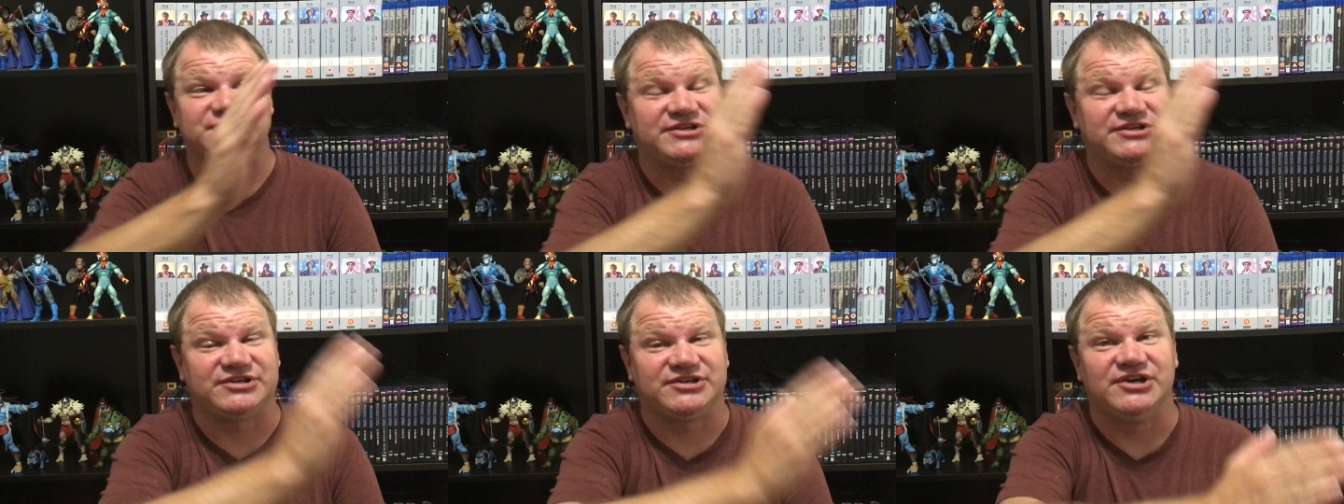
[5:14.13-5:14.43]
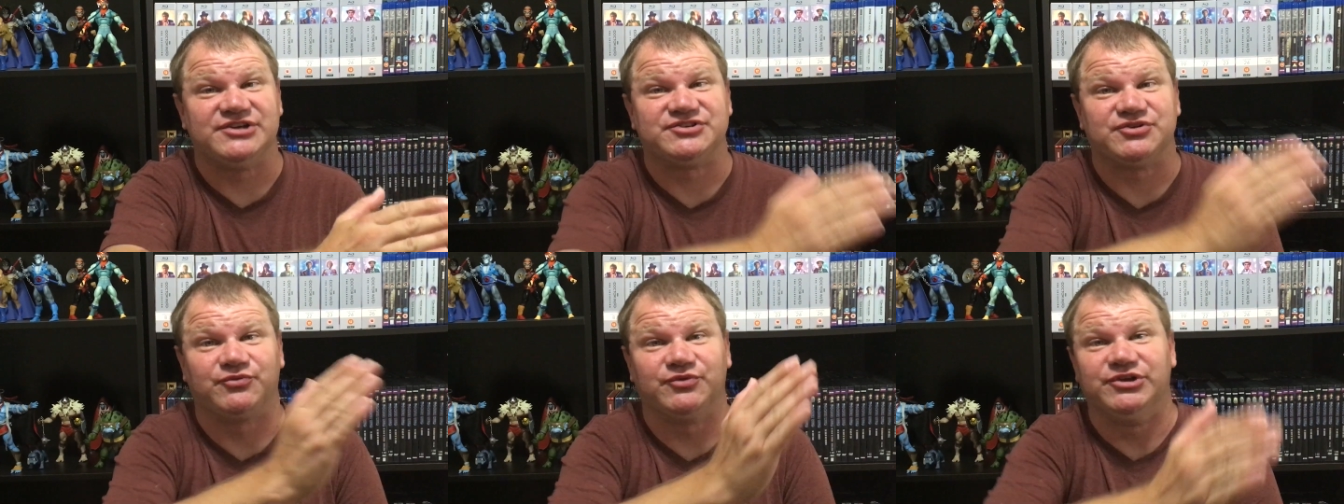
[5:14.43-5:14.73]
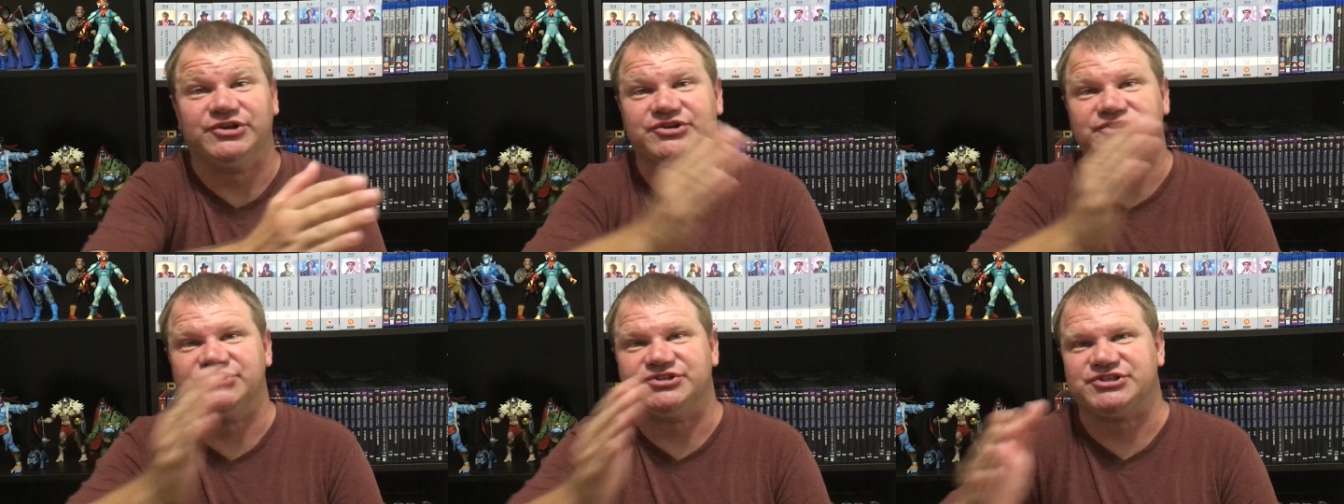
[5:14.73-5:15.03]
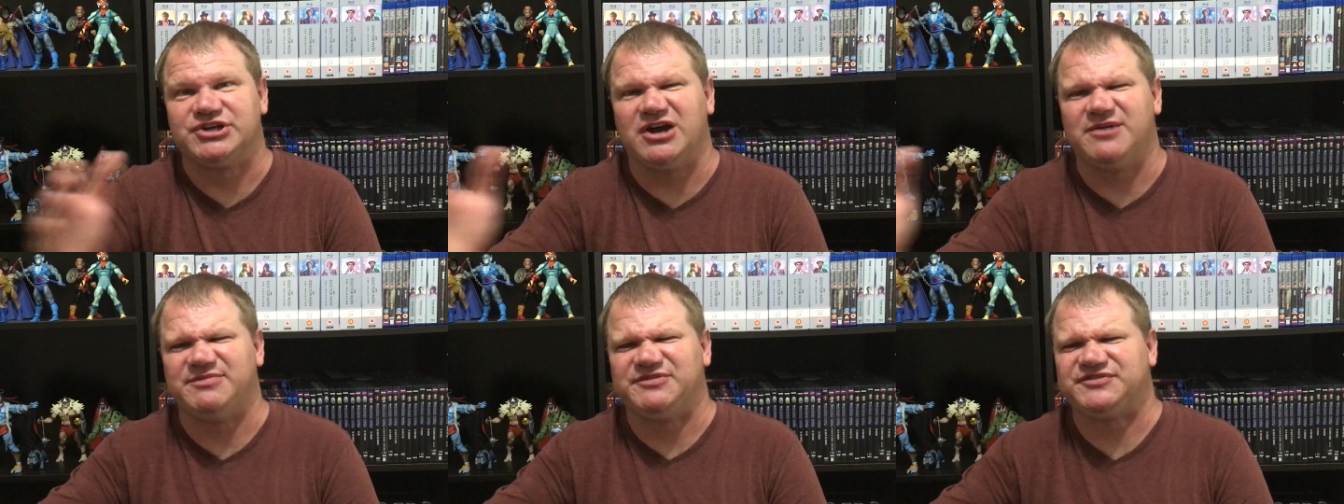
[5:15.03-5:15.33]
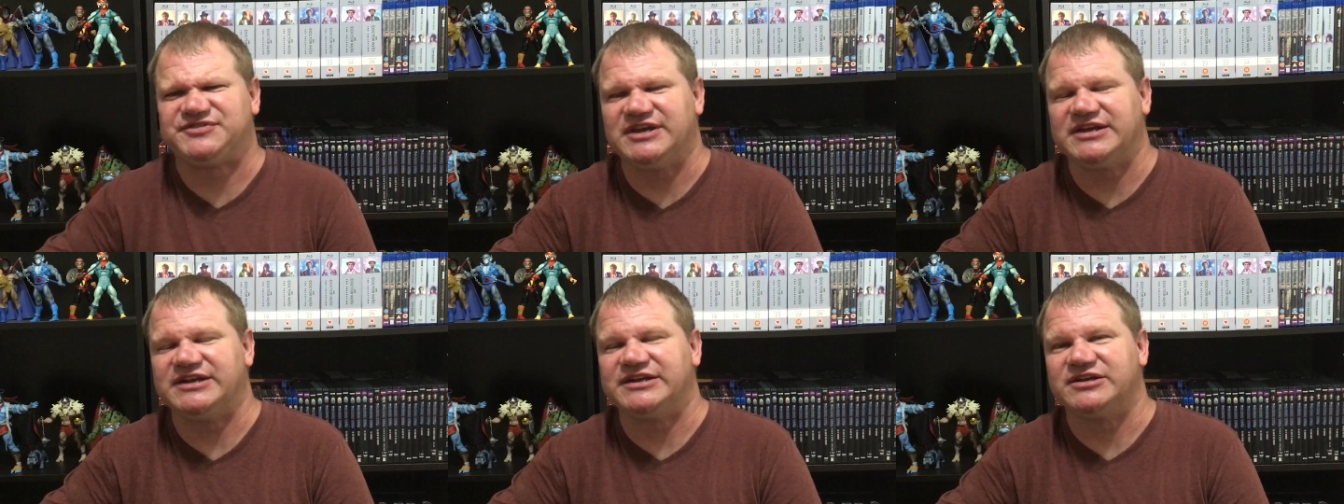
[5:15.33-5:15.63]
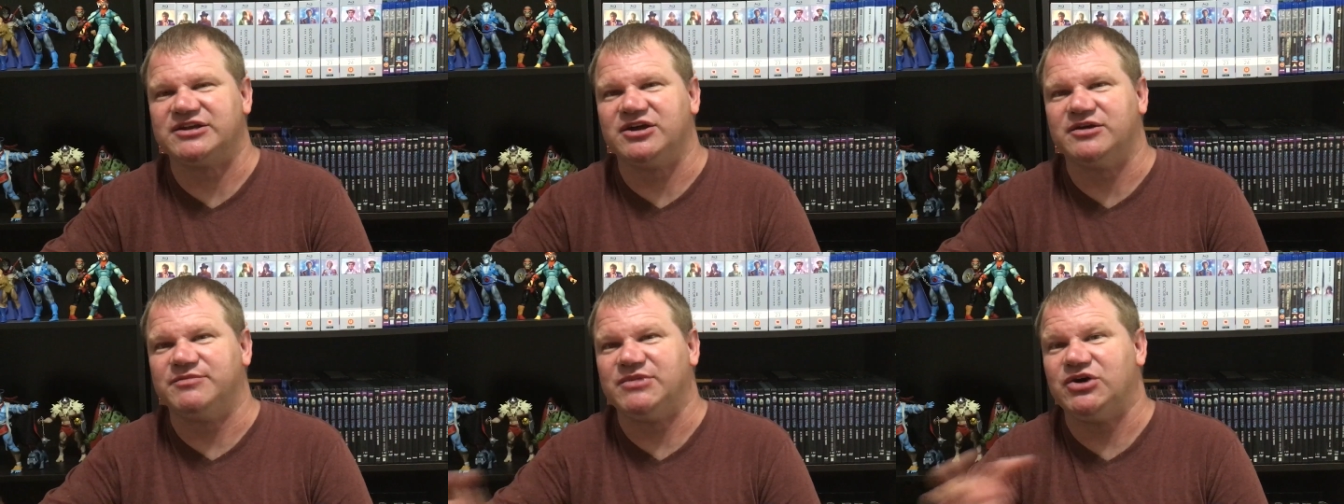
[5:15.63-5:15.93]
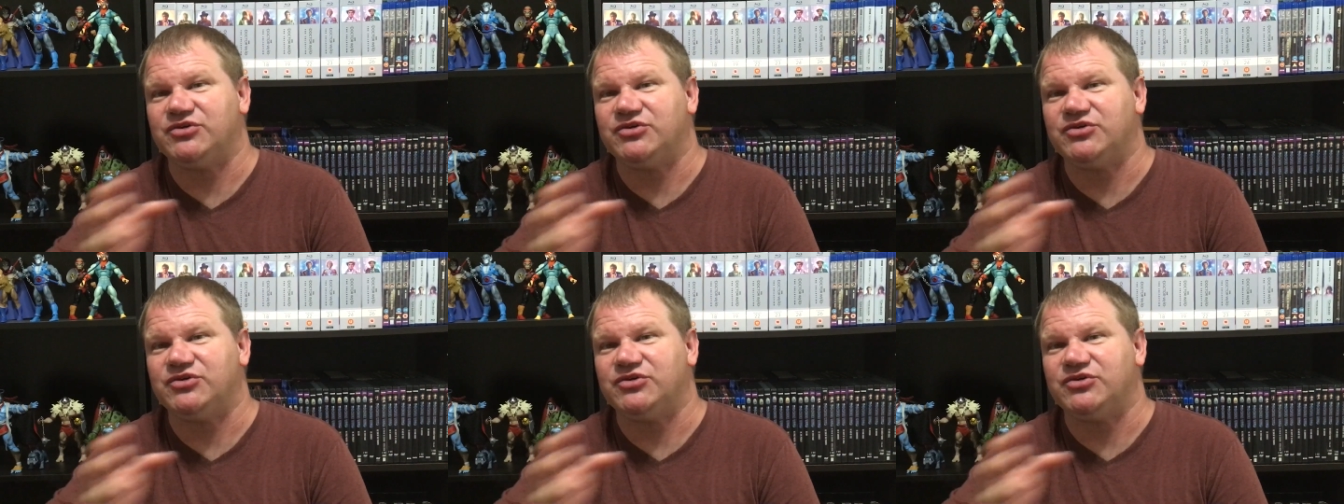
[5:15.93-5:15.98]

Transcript: It does a really good job of setting up,